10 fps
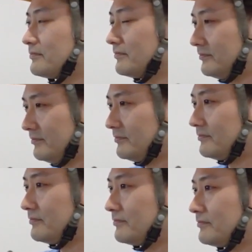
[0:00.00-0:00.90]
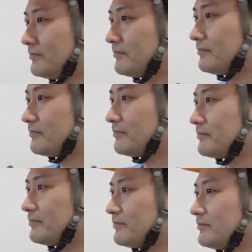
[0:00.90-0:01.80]

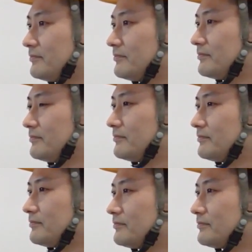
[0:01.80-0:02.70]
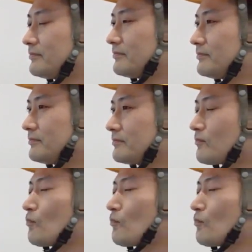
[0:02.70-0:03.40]
No words are spoken by the person on screen.